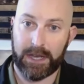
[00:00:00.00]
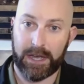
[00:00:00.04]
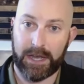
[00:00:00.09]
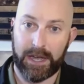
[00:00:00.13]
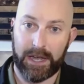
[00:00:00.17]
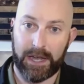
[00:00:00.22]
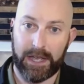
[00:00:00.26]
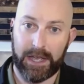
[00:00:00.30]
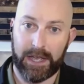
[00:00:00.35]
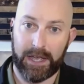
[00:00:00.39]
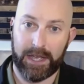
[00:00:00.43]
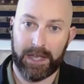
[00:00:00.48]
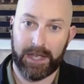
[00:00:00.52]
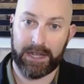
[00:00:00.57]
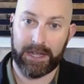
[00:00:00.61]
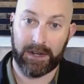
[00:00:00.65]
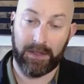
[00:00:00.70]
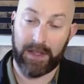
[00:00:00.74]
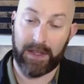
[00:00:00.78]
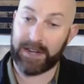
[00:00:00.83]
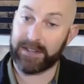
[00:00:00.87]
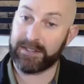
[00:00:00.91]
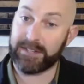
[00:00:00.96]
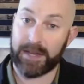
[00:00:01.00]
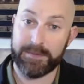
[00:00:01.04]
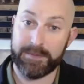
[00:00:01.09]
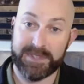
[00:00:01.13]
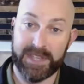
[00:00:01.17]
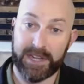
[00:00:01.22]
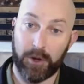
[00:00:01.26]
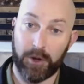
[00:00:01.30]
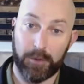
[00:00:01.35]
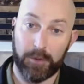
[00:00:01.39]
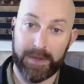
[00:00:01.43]
and a lot of
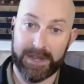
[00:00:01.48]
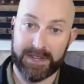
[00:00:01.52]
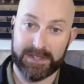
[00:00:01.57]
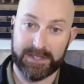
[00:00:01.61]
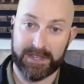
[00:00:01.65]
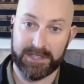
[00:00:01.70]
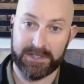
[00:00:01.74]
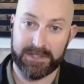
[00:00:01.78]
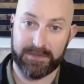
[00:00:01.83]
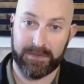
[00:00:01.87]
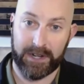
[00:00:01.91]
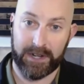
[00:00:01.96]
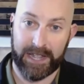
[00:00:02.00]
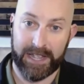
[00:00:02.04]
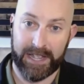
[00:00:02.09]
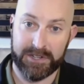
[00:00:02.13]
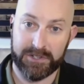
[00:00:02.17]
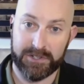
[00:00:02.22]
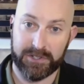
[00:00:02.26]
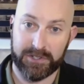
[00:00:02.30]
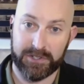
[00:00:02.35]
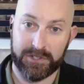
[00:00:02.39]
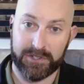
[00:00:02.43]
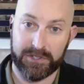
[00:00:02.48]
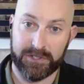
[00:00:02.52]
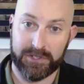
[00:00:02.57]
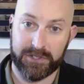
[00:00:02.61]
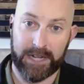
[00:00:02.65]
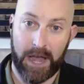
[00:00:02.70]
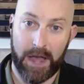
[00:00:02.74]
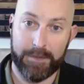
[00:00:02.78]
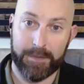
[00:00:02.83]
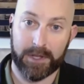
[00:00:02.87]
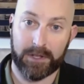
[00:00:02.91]
times they don't make sense financially or
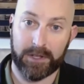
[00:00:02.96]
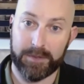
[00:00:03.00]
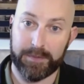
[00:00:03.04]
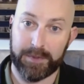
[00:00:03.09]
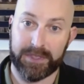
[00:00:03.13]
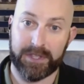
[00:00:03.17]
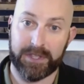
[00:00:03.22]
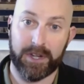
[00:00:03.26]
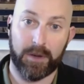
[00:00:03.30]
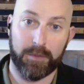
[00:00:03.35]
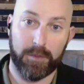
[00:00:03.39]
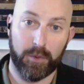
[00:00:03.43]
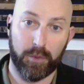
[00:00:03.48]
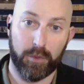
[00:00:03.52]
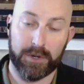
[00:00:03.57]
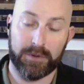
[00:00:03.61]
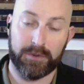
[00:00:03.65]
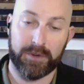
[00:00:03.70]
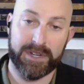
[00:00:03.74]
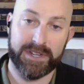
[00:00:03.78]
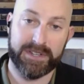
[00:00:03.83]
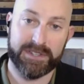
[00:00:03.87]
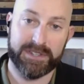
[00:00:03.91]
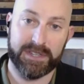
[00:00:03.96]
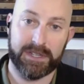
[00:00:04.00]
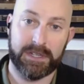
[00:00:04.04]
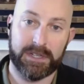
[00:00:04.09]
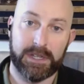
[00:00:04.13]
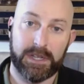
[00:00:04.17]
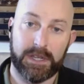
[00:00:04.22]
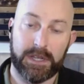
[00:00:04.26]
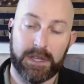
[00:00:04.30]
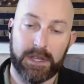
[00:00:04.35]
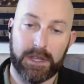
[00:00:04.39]
economically, but the number one
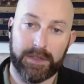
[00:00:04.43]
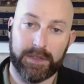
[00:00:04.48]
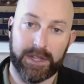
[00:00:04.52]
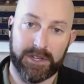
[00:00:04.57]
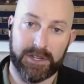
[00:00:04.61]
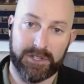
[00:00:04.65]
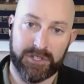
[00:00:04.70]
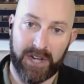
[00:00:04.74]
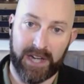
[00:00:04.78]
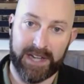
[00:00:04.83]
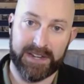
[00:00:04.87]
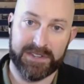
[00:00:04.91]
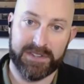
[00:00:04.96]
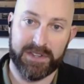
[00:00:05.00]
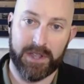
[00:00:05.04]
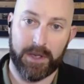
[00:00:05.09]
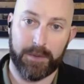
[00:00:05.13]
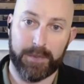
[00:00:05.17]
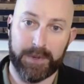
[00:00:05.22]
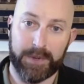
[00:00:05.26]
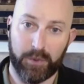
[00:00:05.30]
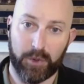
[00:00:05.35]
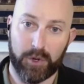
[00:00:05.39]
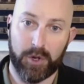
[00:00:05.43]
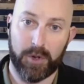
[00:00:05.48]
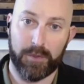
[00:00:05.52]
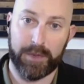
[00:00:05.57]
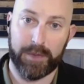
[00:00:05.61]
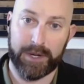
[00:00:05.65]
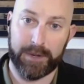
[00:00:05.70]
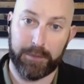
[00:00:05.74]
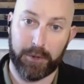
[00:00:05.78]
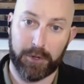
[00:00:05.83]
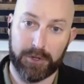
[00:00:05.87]
reason that a Chinese company will
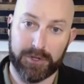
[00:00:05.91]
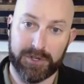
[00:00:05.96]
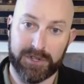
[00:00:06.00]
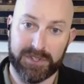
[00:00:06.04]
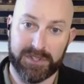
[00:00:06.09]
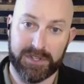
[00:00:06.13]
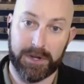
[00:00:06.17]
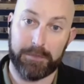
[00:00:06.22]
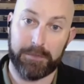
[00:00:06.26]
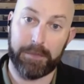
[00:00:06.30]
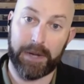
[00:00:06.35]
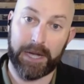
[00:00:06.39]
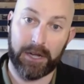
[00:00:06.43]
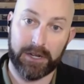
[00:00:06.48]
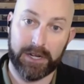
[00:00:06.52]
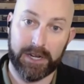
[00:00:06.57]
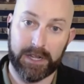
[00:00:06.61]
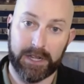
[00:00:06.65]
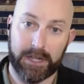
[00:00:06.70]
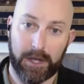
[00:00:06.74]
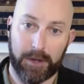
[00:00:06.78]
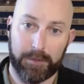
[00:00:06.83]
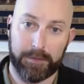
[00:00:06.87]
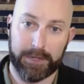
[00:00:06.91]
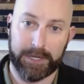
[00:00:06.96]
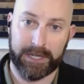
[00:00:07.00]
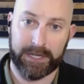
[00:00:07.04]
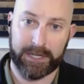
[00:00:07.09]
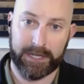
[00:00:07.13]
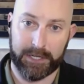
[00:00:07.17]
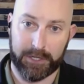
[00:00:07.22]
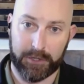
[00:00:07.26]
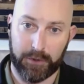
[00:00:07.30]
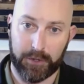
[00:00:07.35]
come in and purchase an American
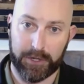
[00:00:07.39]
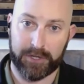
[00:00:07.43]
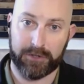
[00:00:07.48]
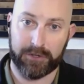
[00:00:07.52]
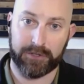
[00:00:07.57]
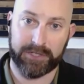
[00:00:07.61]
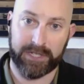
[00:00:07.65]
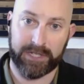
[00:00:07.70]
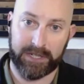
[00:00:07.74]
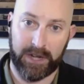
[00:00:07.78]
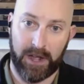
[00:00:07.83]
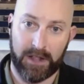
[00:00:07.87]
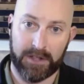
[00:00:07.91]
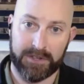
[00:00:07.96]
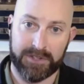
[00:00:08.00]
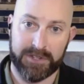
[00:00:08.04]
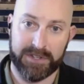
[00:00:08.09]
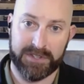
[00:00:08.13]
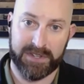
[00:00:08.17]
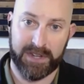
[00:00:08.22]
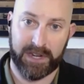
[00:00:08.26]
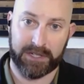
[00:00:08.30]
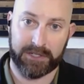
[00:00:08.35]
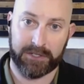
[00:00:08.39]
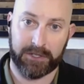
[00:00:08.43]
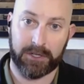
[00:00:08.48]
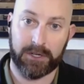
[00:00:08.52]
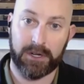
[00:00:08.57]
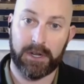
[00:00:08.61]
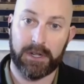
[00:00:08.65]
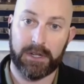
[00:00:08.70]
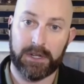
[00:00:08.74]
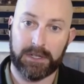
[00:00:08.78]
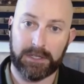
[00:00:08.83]
company in a critical technology
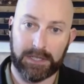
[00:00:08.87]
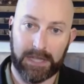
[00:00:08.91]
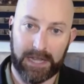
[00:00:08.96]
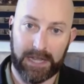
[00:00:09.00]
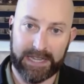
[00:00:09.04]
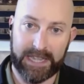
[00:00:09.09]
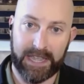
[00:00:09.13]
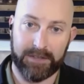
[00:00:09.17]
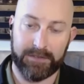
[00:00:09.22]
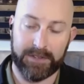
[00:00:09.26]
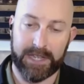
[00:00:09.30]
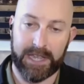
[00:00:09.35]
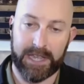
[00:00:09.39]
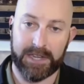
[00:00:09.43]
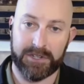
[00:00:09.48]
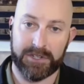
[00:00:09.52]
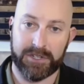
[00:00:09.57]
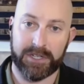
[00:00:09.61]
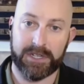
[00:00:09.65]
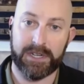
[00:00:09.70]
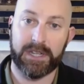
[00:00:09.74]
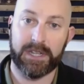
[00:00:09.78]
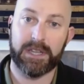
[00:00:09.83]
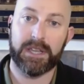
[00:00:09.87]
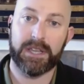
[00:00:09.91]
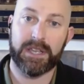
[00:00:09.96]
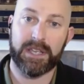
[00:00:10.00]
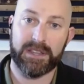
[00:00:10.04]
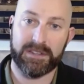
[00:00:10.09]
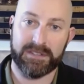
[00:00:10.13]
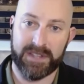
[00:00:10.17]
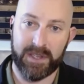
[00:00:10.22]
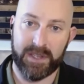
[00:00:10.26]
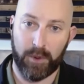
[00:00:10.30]
sector like aviation
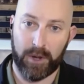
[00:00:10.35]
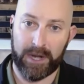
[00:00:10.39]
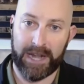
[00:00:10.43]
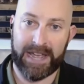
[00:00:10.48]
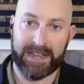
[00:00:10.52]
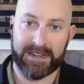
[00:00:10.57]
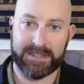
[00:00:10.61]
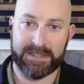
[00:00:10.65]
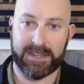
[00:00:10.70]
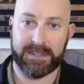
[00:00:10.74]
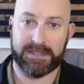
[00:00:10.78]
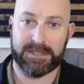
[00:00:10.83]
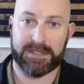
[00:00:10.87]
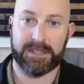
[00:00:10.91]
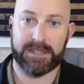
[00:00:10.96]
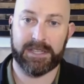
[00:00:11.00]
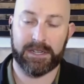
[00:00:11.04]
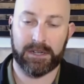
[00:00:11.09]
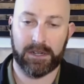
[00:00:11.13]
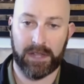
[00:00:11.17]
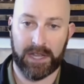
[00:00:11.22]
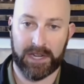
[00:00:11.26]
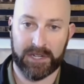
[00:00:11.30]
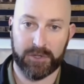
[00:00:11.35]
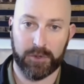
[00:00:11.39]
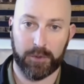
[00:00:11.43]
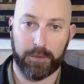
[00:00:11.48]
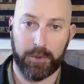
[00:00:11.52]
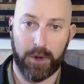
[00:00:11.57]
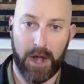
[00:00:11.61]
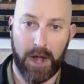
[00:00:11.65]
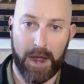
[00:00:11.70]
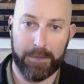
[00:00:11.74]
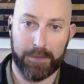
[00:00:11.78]
is they want access to the intellectual
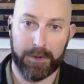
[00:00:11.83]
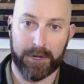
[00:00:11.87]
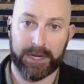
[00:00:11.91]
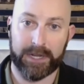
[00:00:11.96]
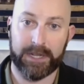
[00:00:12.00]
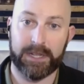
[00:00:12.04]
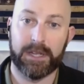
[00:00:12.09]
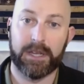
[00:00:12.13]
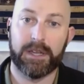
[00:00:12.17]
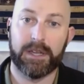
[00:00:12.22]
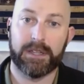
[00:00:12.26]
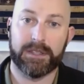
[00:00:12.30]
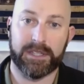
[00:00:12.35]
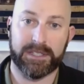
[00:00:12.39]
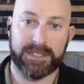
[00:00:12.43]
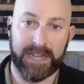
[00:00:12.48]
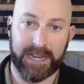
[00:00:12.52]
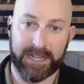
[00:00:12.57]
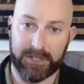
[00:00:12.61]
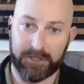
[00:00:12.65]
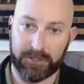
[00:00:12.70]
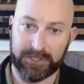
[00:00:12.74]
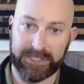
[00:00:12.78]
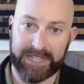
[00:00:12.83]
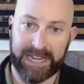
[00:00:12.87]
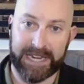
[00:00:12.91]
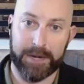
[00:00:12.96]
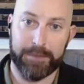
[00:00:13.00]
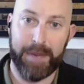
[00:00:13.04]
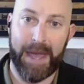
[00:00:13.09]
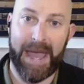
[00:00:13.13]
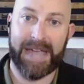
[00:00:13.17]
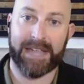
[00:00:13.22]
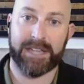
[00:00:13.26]
property, the technical
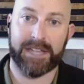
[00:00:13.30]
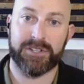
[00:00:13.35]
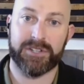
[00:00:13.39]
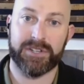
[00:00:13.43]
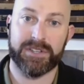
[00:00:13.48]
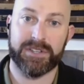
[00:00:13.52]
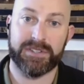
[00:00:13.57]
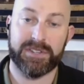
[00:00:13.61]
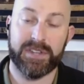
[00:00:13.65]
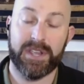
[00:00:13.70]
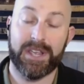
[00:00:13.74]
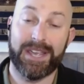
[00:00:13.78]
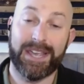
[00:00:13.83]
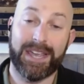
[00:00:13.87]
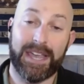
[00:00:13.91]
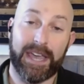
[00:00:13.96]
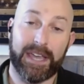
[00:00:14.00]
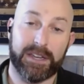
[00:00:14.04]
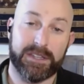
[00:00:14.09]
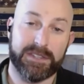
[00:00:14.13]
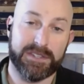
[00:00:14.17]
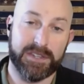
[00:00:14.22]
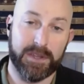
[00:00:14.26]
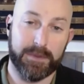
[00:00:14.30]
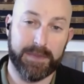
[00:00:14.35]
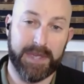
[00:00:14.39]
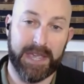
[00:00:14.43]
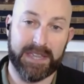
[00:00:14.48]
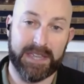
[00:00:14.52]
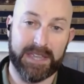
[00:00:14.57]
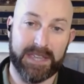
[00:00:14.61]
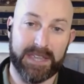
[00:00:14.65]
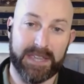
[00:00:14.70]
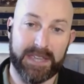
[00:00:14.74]
data packages, and in some
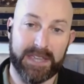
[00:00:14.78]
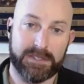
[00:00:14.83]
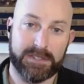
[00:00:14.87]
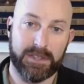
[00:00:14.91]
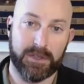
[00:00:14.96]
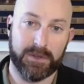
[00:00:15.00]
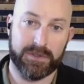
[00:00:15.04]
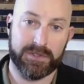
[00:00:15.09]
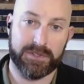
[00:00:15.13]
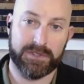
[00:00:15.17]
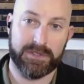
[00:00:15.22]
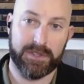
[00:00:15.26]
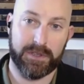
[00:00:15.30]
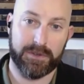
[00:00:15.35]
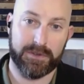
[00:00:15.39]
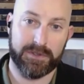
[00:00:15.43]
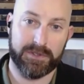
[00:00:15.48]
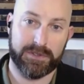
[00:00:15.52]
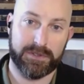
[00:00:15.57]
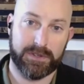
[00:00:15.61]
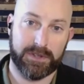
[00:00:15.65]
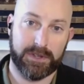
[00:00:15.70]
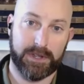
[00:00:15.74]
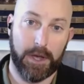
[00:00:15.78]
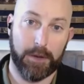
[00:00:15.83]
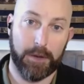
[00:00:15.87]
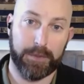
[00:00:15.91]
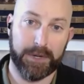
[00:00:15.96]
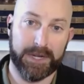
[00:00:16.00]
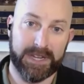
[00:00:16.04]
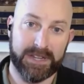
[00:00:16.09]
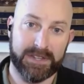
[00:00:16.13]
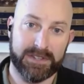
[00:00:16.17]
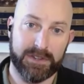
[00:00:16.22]
cases, those
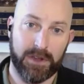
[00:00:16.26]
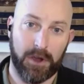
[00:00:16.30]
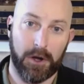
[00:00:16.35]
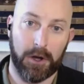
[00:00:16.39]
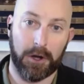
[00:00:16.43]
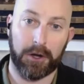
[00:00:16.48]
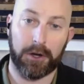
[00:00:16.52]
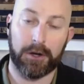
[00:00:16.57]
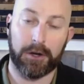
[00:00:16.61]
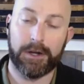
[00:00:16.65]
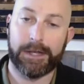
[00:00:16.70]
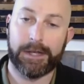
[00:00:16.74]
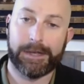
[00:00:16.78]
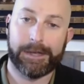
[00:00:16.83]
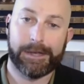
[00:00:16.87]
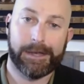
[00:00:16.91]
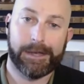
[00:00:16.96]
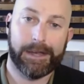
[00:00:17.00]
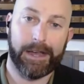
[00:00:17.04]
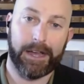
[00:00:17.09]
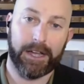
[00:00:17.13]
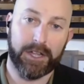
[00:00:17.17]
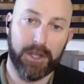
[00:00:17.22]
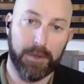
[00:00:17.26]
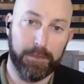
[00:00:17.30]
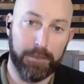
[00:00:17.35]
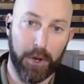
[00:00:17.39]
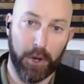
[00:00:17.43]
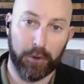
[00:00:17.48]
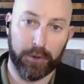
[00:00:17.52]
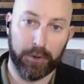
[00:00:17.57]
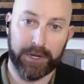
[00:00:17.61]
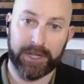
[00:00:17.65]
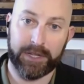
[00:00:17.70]
companies are
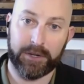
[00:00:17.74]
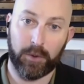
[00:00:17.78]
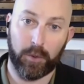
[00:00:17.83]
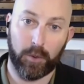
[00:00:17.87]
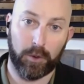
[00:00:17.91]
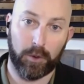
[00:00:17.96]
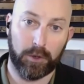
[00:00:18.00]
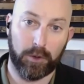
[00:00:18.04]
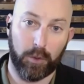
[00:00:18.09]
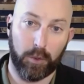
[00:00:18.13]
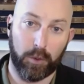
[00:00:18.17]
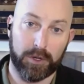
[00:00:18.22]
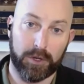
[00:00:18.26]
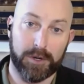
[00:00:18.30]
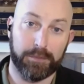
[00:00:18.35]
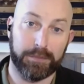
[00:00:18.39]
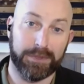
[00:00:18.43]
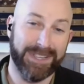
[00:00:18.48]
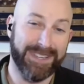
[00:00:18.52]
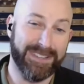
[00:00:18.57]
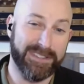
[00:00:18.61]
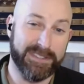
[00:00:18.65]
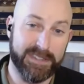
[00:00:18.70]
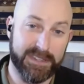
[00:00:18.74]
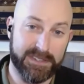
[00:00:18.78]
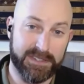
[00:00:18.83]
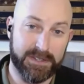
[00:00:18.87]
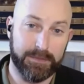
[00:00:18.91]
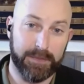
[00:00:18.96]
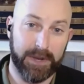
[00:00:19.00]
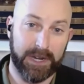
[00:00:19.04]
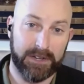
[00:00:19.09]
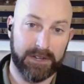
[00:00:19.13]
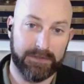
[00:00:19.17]
component or complete
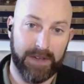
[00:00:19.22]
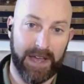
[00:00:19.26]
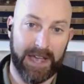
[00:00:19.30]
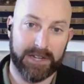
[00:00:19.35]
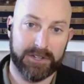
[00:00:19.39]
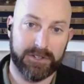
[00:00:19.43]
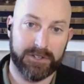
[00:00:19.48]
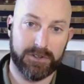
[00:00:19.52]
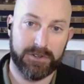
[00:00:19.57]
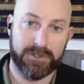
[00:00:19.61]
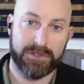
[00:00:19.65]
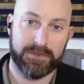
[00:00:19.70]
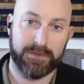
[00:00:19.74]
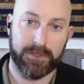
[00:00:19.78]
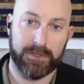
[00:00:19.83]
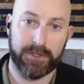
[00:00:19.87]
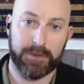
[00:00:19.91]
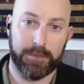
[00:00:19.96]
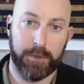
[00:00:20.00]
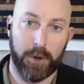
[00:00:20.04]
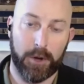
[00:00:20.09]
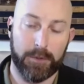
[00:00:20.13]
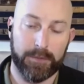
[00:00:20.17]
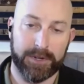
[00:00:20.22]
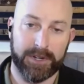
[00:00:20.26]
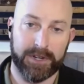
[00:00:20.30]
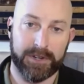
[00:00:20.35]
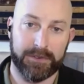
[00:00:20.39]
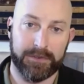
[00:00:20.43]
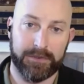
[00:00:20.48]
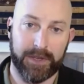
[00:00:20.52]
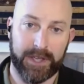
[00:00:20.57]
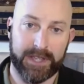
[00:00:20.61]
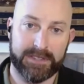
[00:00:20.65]
system manufacturers for the Department of
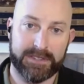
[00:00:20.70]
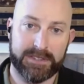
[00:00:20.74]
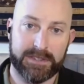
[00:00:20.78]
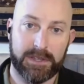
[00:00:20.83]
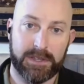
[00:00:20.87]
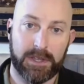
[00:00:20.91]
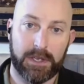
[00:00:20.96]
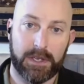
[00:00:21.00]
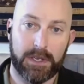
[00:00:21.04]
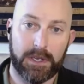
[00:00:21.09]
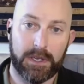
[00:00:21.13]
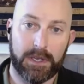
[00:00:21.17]
Defense.